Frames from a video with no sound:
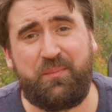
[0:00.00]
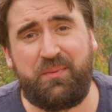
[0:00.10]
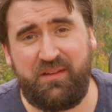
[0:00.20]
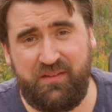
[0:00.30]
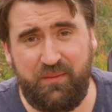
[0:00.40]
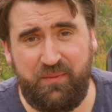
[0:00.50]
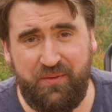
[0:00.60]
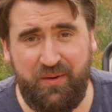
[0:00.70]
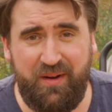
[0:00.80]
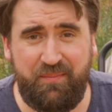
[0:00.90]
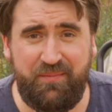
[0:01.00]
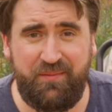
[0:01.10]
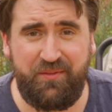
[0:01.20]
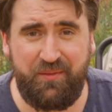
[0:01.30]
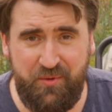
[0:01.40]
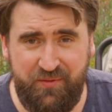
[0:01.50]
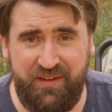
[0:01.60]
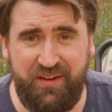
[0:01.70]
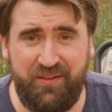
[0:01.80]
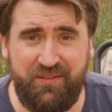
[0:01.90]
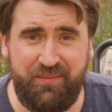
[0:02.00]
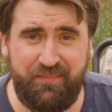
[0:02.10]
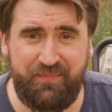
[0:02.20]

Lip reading: please subscribe for more videos.